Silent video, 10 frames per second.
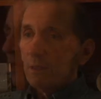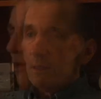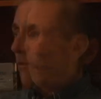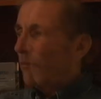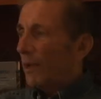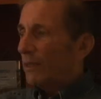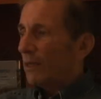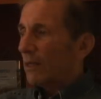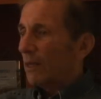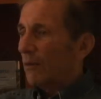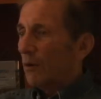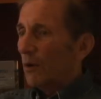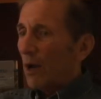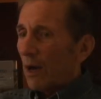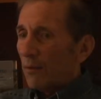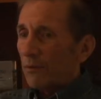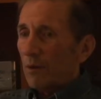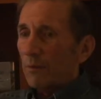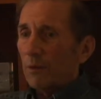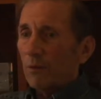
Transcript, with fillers: You know, basically, we were out of trouble.